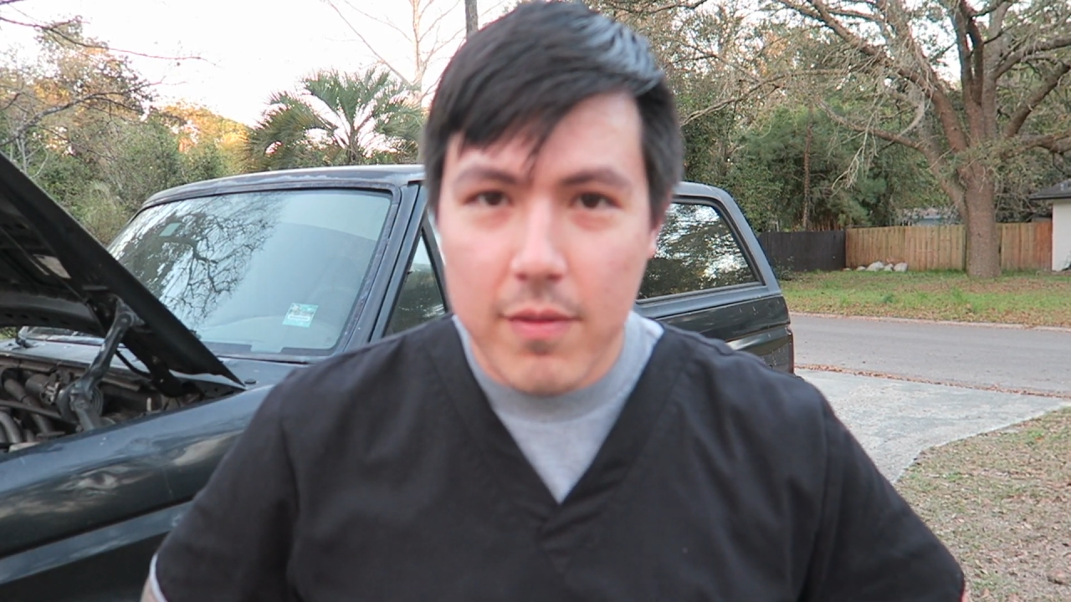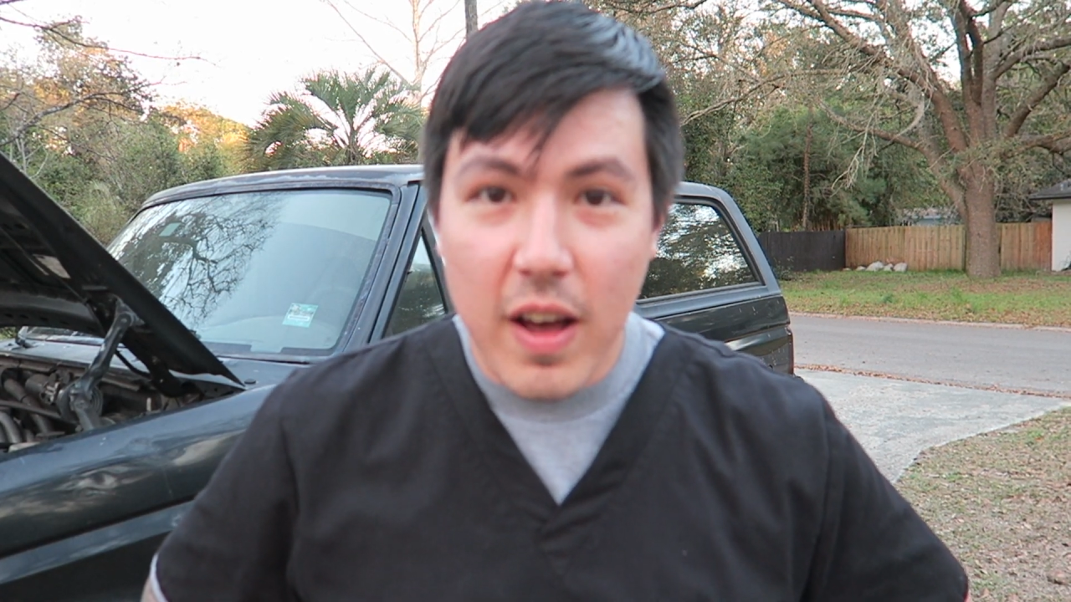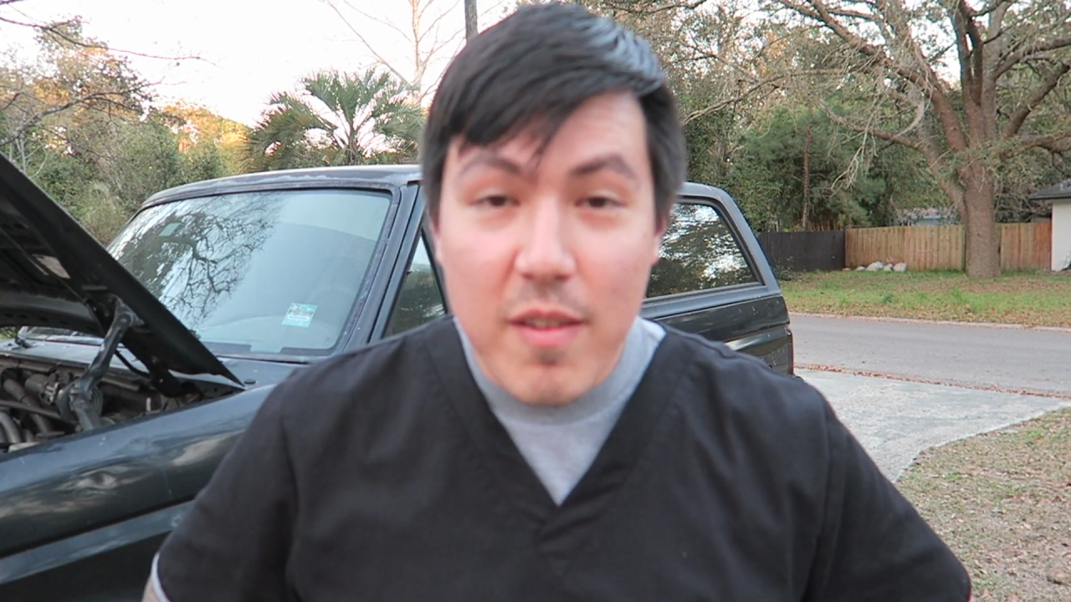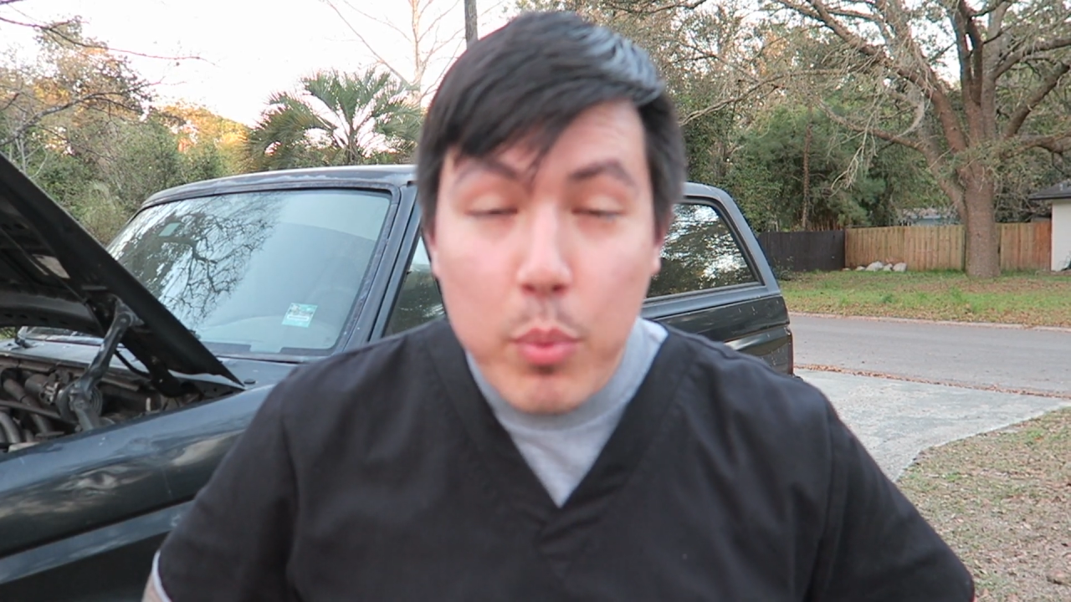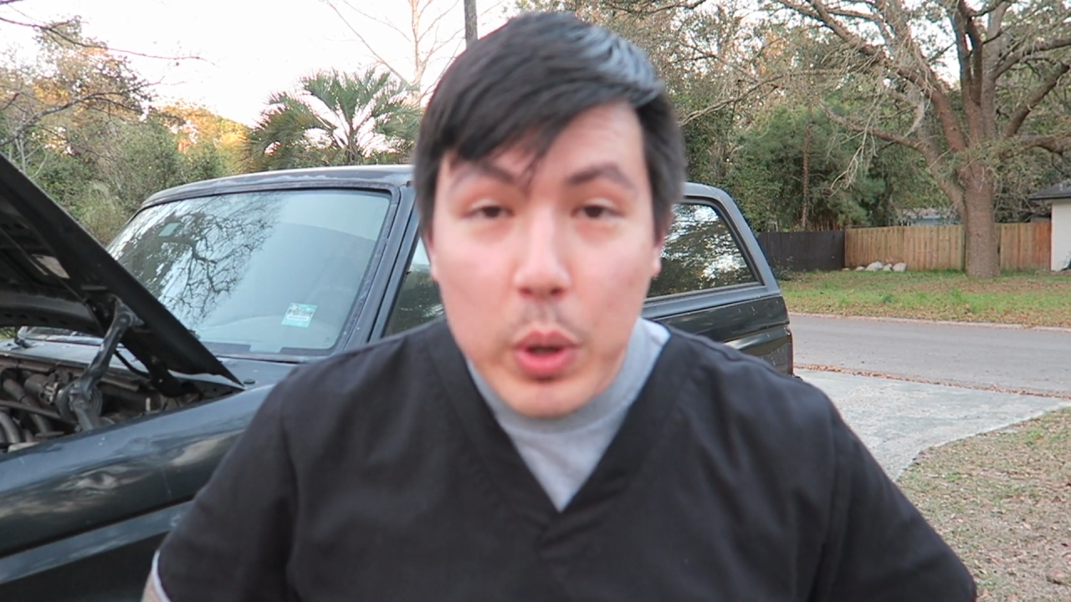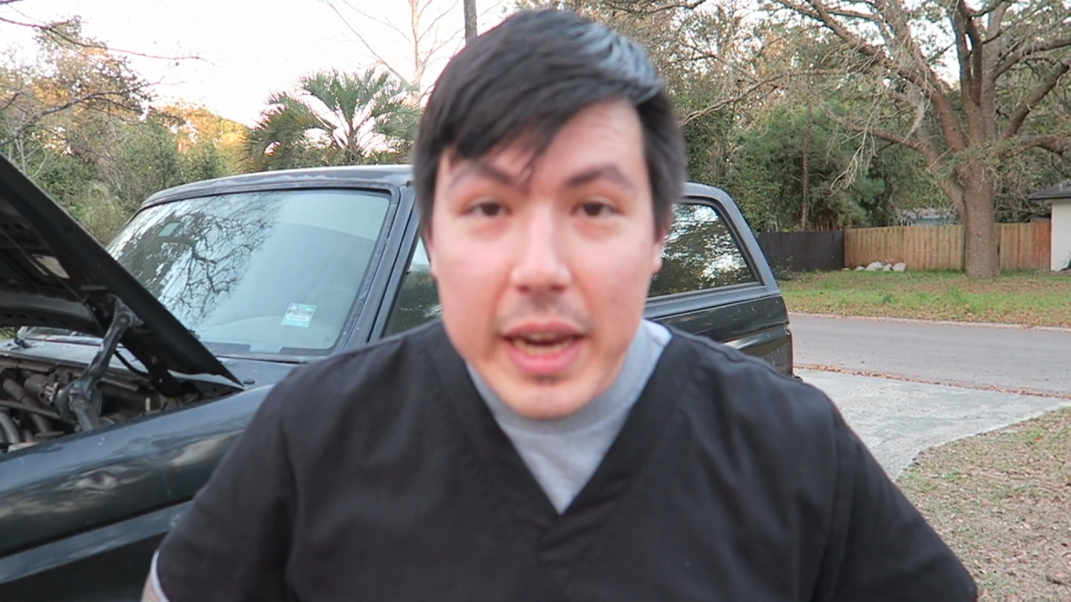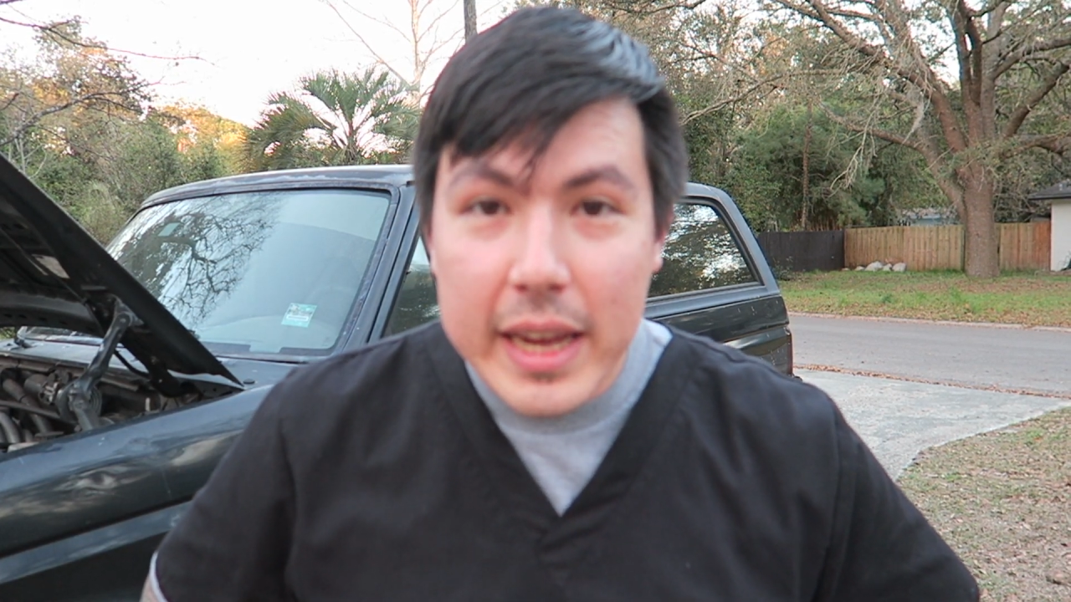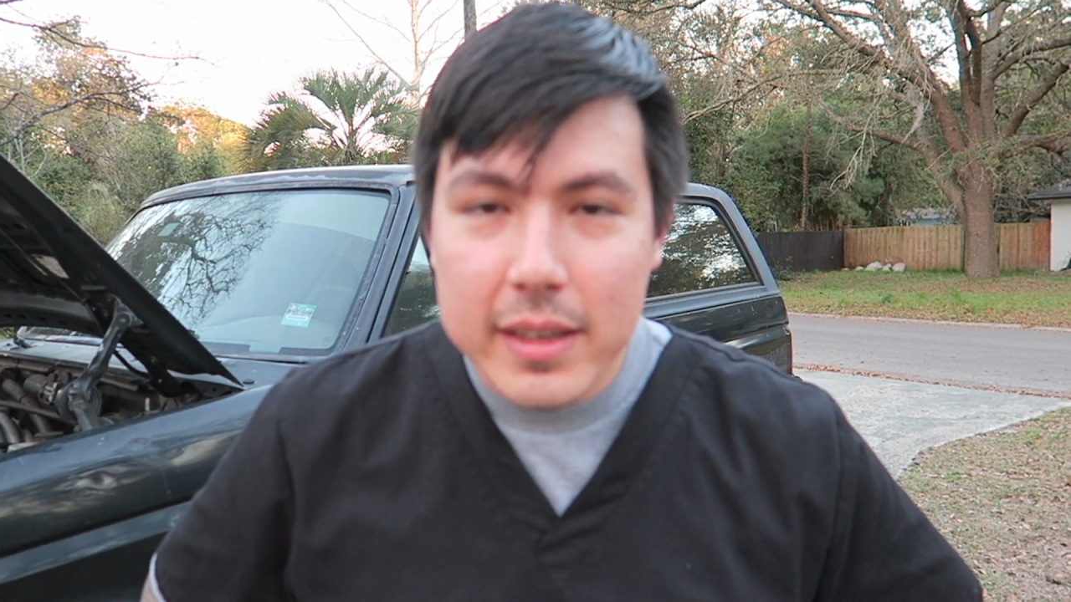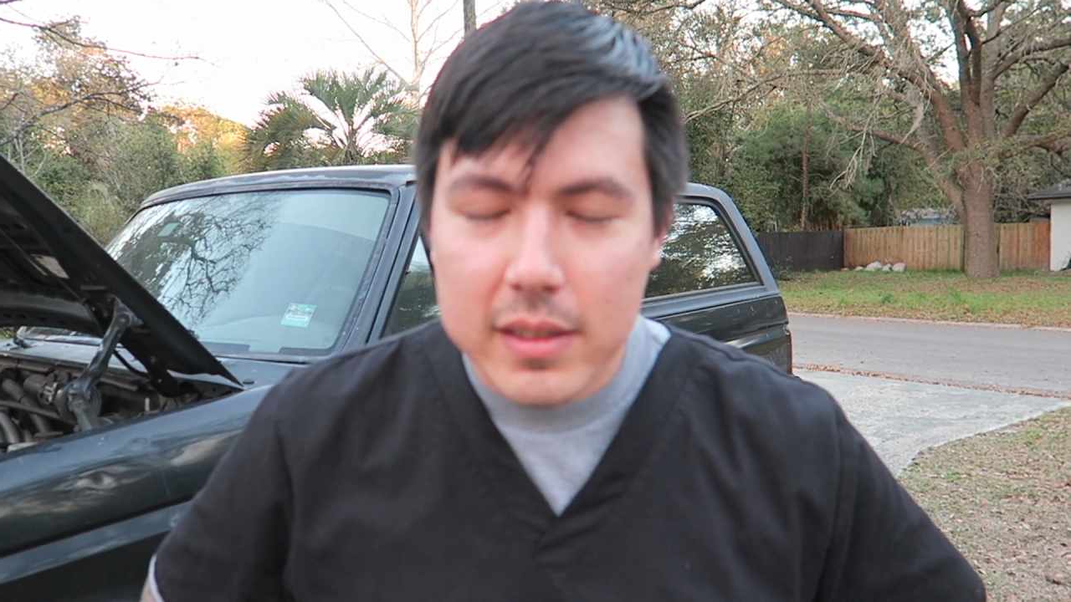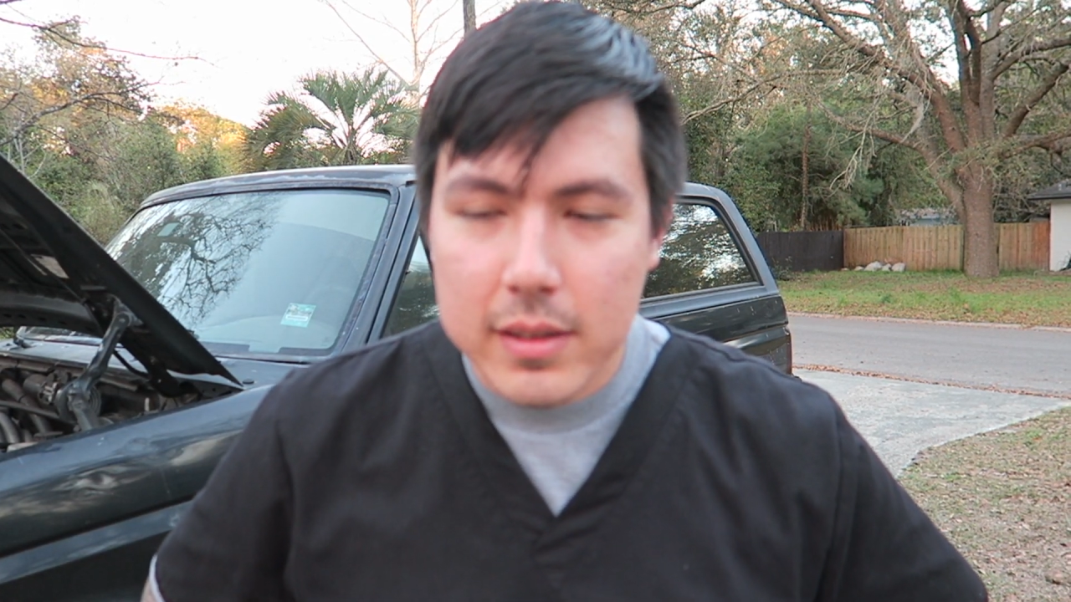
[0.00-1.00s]

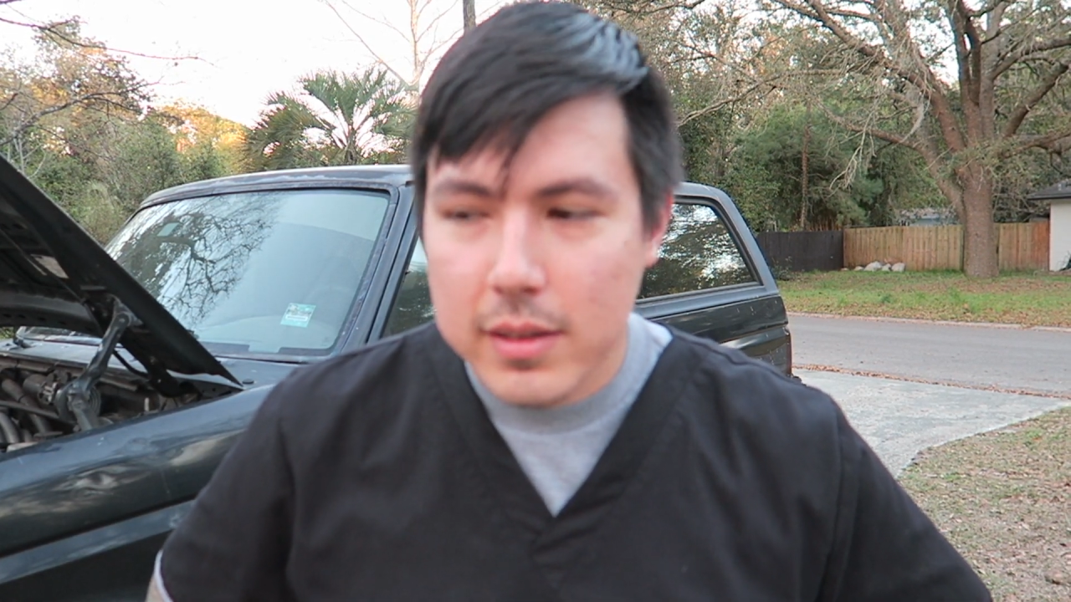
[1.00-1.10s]
5.8.